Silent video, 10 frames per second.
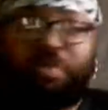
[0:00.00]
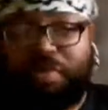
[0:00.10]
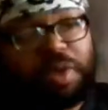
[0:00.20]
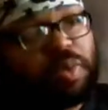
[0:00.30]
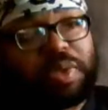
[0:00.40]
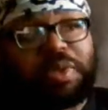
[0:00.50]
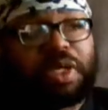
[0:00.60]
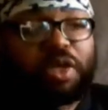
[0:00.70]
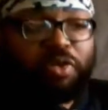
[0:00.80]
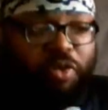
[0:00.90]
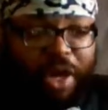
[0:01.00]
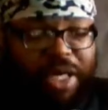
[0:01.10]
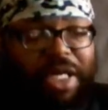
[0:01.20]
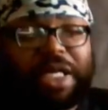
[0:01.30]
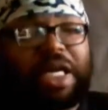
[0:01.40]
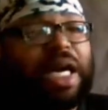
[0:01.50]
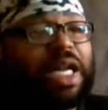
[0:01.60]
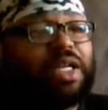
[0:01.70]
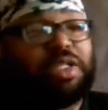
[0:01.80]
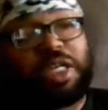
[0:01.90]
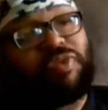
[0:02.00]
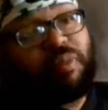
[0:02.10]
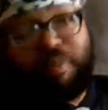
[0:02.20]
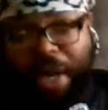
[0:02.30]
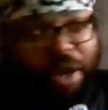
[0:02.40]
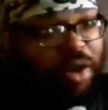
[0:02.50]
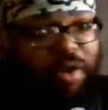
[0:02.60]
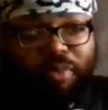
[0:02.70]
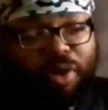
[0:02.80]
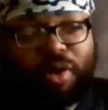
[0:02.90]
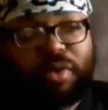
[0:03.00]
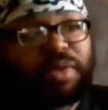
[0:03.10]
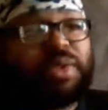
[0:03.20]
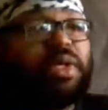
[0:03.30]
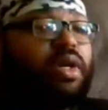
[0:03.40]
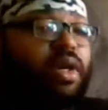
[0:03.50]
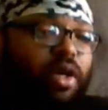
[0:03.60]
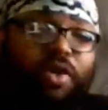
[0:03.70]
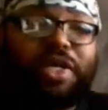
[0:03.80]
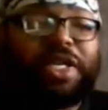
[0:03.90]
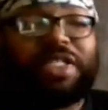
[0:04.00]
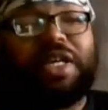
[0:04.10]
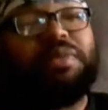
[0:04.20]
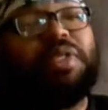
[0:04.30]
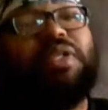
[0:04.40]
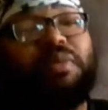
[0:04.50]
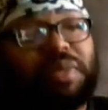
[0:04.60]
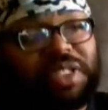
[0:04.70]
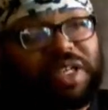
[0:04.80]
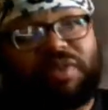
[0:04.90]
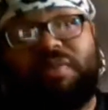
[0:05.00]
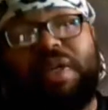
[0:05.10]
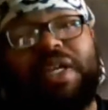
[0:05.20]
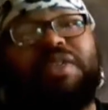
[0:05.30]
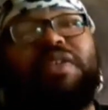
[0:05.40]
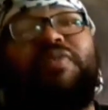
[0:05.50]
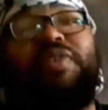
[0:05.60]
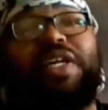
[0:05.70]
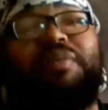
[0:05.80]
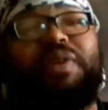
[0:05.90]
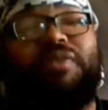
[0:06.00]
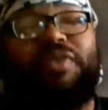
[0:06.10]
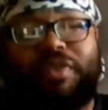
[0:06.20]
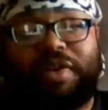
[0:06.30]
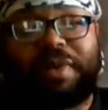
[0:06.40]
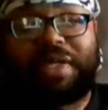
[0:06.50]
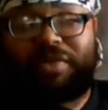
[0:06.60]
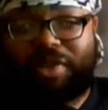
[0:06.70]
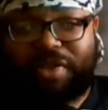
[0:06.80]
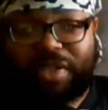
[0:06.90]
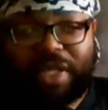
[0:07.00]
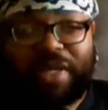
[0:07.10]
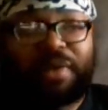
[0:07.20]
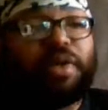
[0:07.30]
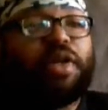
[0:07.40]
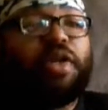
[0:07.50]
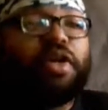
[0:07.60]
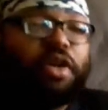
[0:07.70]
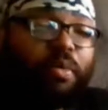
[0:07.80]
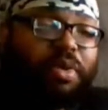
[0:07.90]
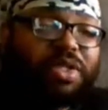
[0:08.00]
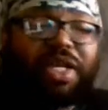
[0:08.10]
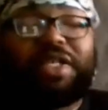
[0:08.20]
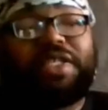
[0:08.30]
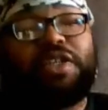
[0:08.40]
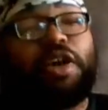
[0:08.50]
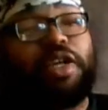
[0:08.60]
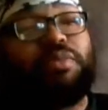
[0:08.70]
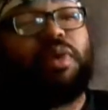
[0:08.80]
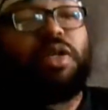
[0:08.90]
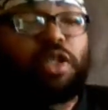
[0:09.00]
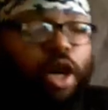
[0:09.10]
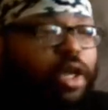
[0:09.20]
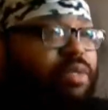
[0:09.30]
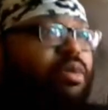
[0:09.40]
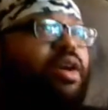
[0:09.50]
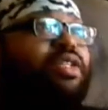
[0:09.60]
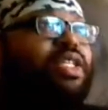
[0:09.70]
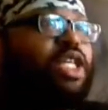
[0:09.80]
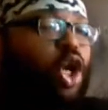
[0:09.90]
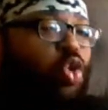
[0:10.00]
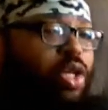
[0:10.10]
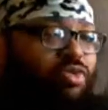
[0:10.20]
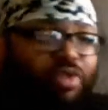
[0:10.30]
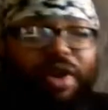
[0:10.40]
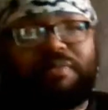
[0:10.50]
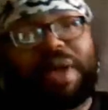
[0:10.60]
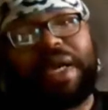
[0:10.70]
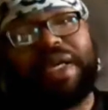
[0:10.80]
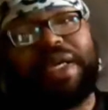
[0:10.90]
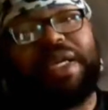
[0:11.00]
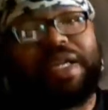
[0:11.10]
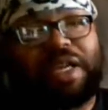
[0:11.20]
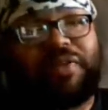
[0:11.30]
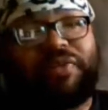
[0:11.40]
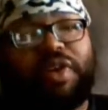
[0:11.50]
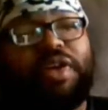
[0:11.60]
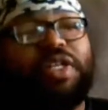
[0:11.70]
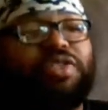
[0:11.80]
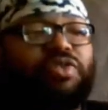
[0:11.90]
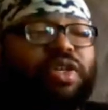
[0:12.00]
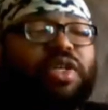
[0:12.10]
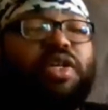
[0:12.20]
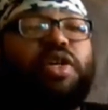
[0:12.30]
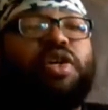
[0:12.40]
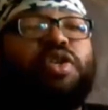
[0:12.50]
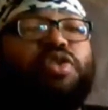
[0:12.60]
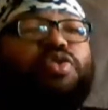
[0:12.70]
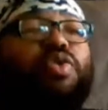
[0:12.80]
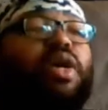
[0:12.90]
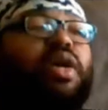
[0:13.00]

he was great in college, even better in the pros. O J Simpson, number seven on my list of the top N F L running backs of all time. Number six is Curtis Martin. Curtis Martin is the only running back in N F L history to